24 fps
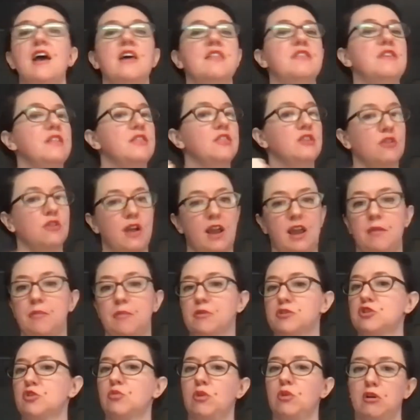then they're able
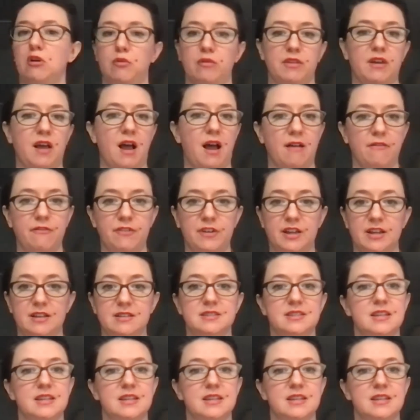to work with confidence.